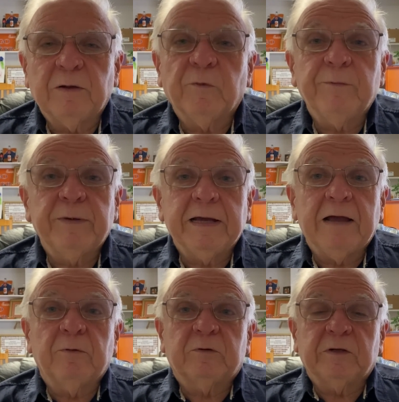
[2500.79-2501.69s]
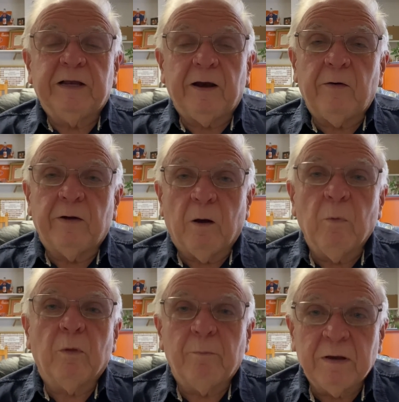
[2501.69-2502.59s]
that we'd be able to carry
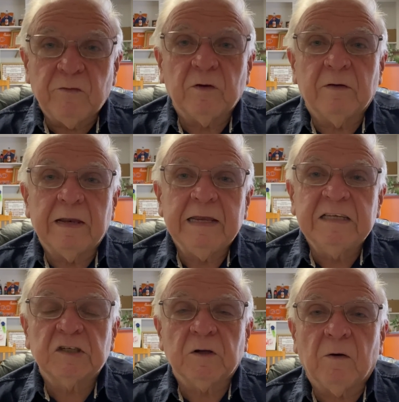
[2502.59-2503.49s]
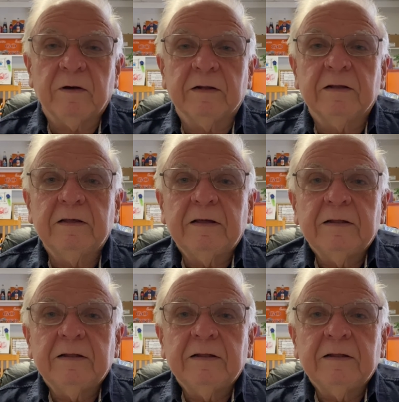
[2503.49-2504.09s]
on the mission that he started,